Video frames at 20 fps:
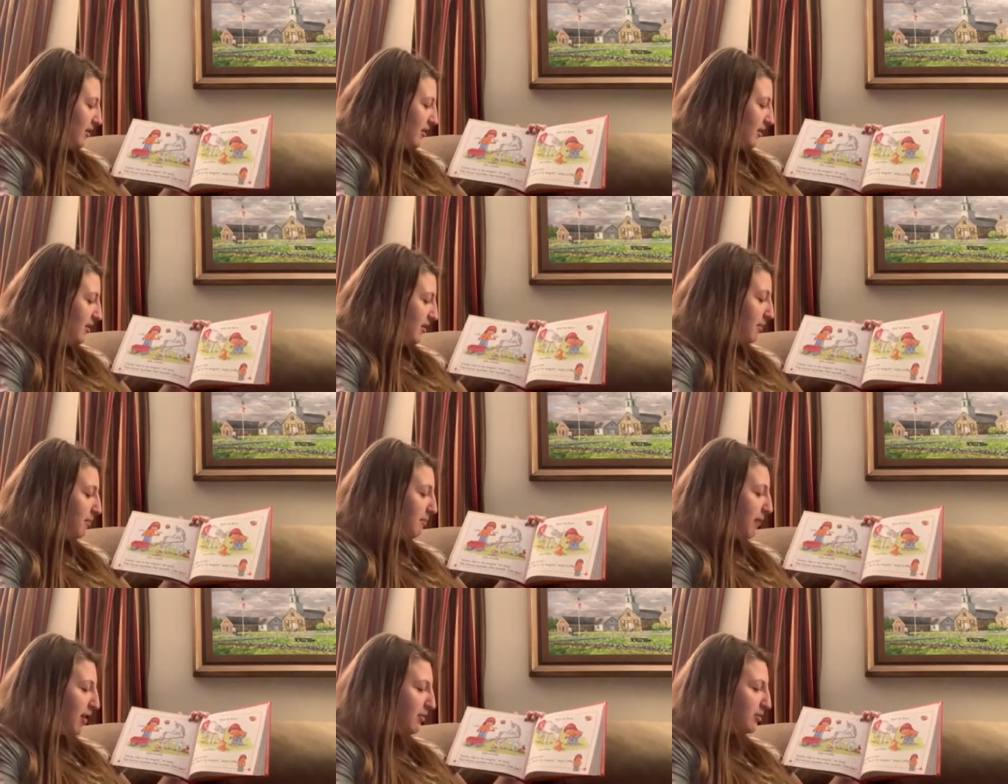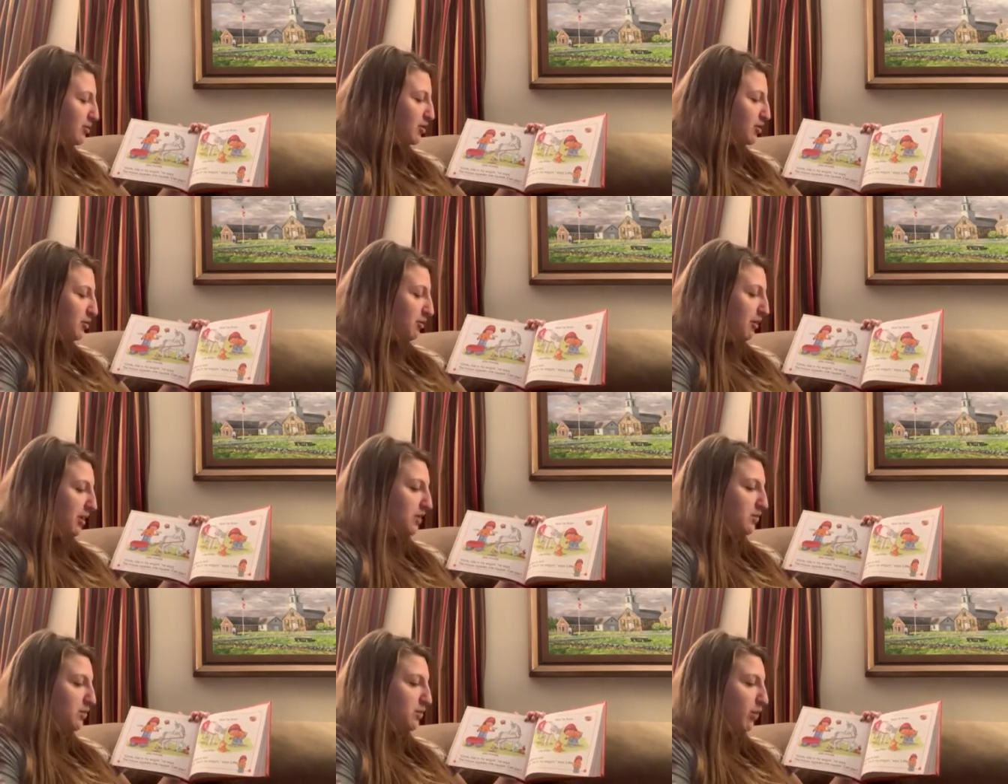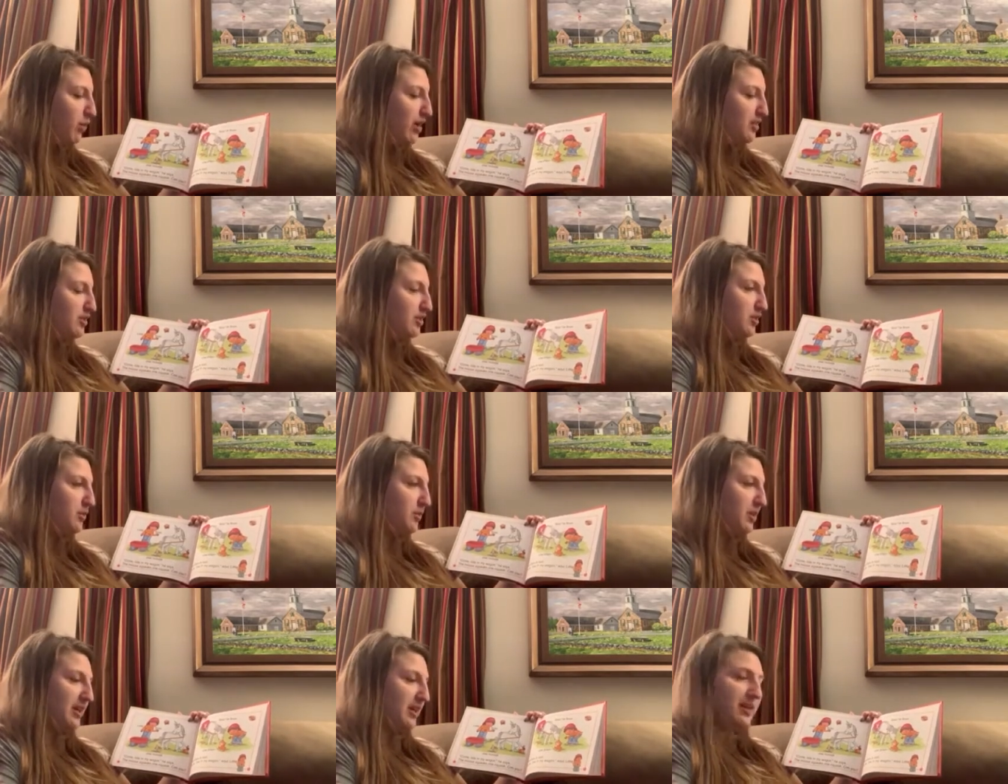The mouse squeaks one
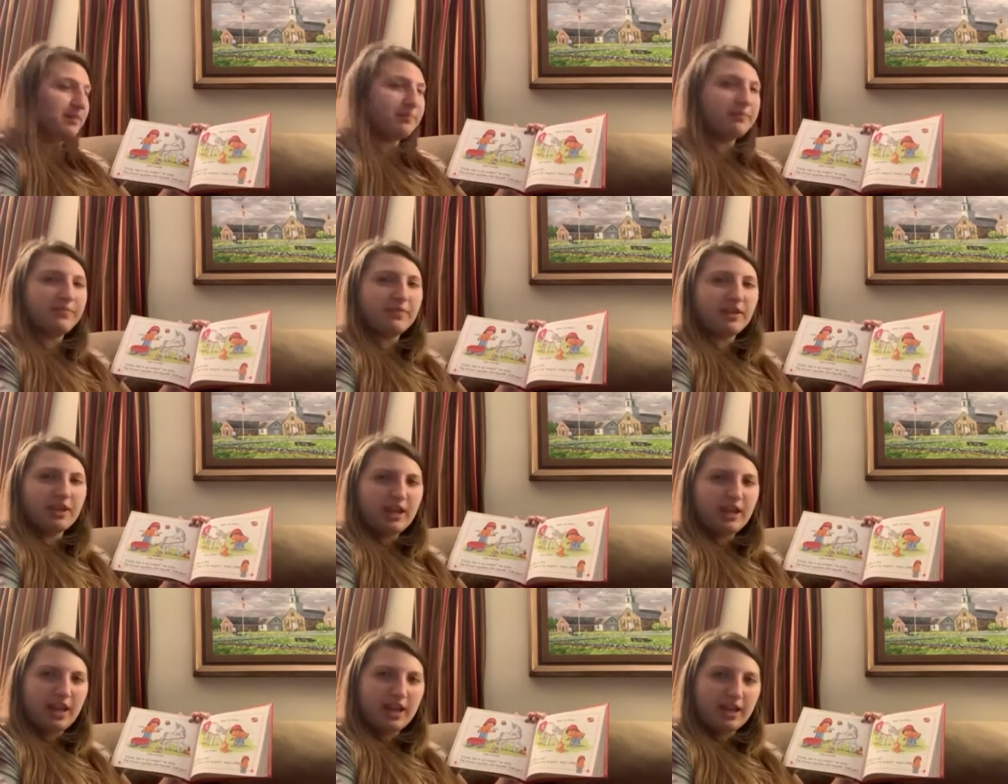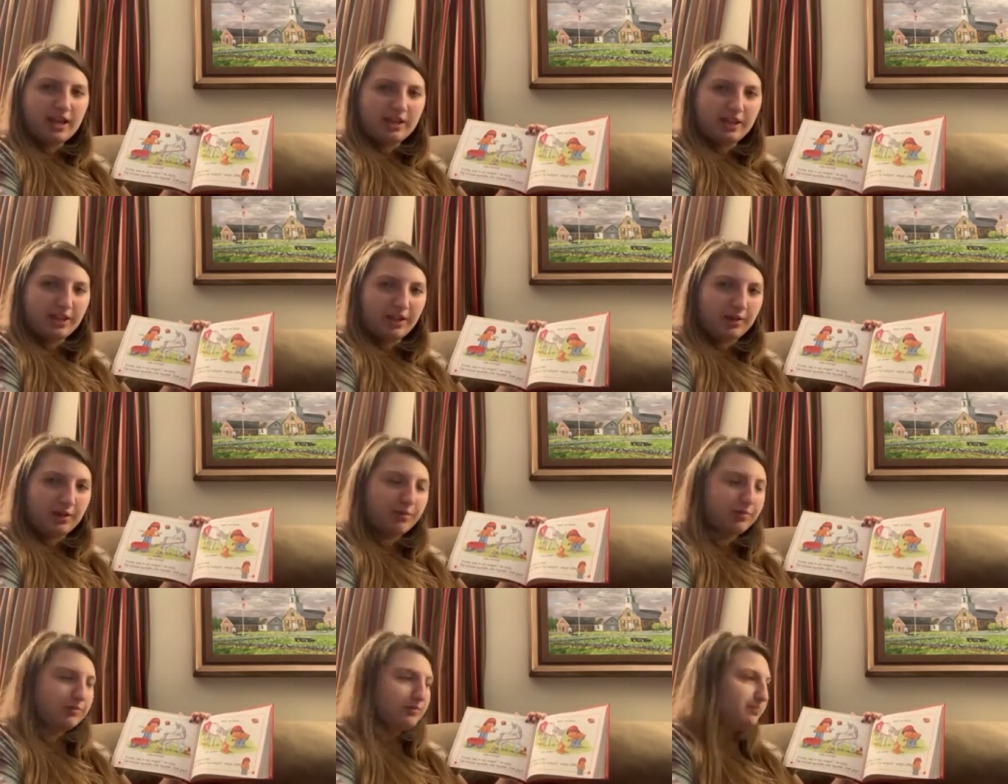squeak, can you?